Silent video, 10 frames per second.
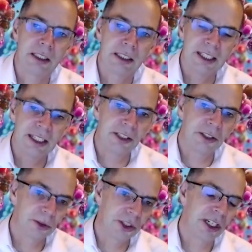the
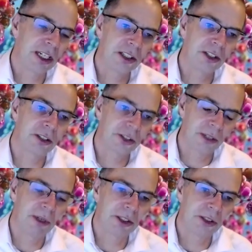central changes are
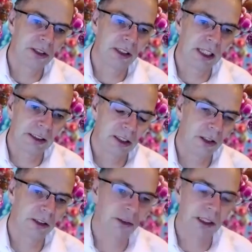symmetrical, like
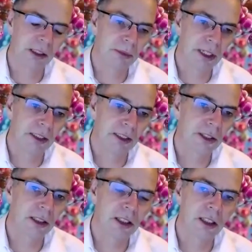cartwheel appearance.